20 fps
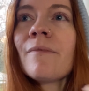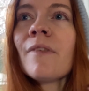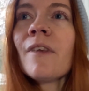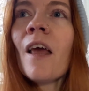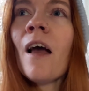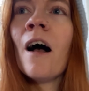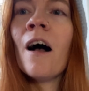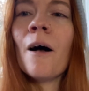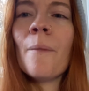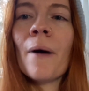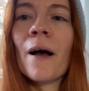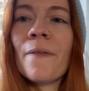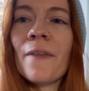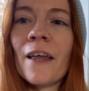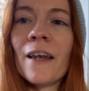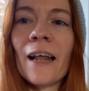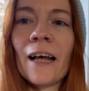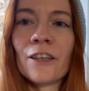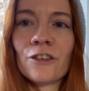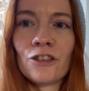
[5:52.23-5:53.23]
And
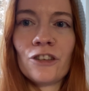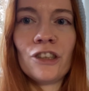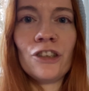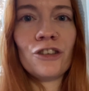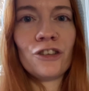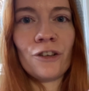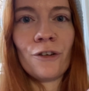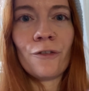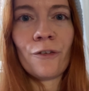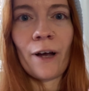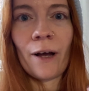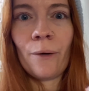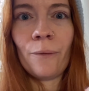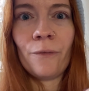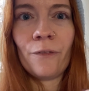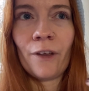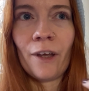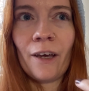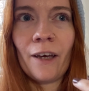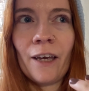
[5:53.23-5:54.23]
then actually she
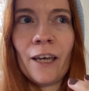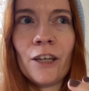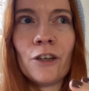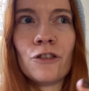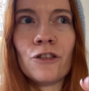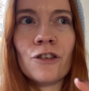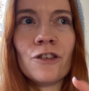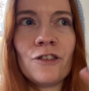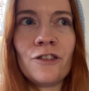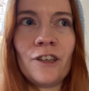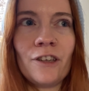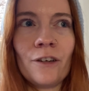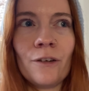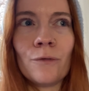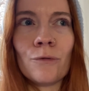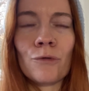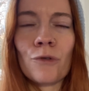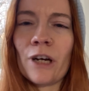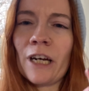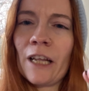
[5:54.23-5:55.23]
found that it just
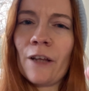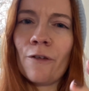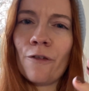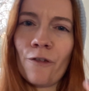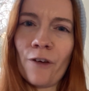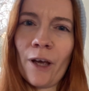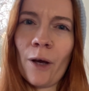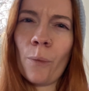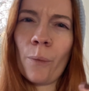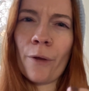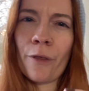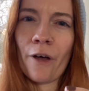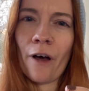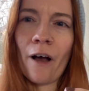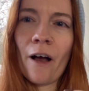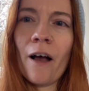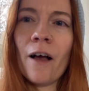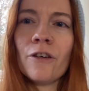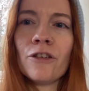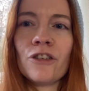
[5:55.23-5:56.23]
didn't really fit with
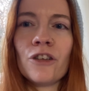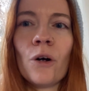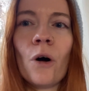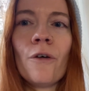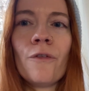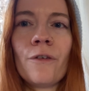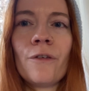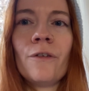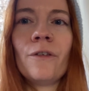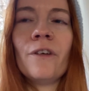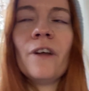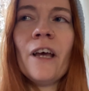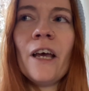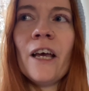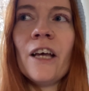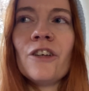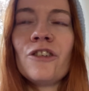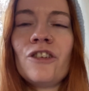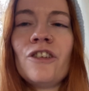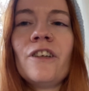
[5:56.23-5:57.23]
her. She
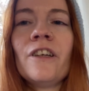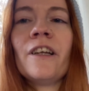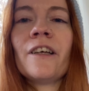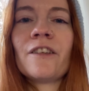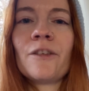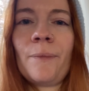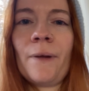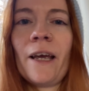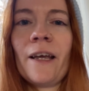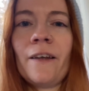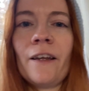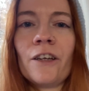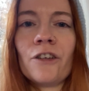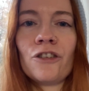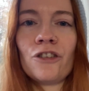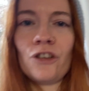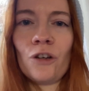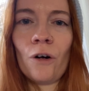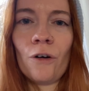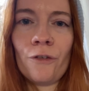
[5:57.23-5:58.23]
did explain that
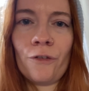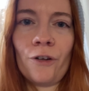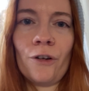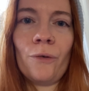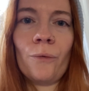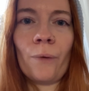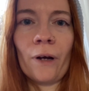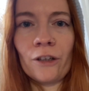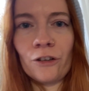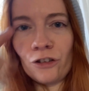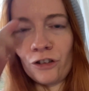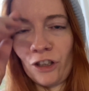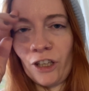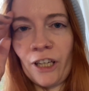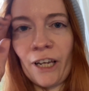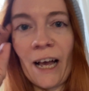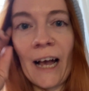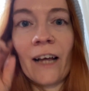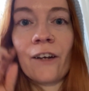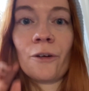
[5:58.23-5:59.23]
she often, when
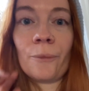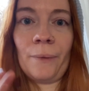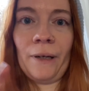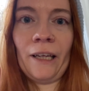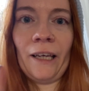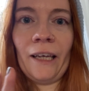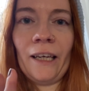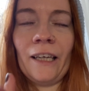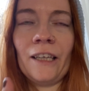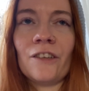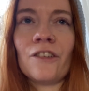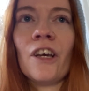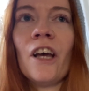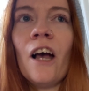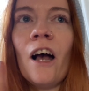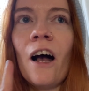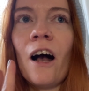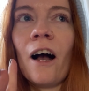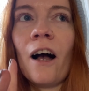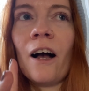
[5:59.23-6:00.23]
she had a bleed,
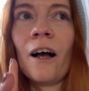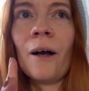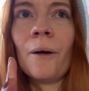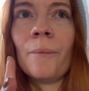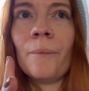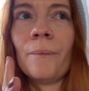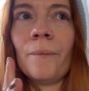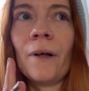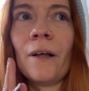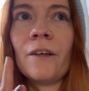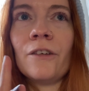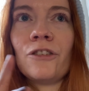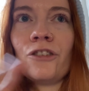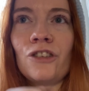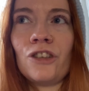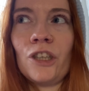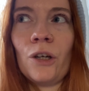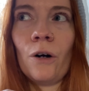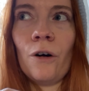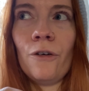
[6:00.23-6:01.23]

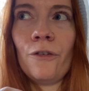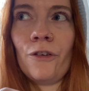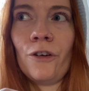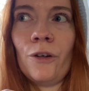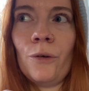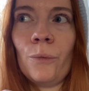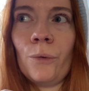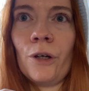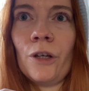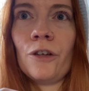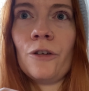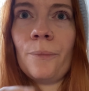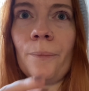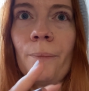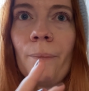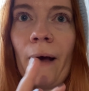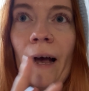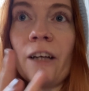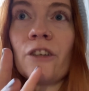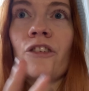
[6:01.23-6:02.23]
she often would
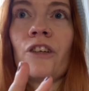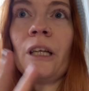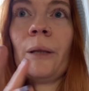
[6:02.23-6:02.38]
actually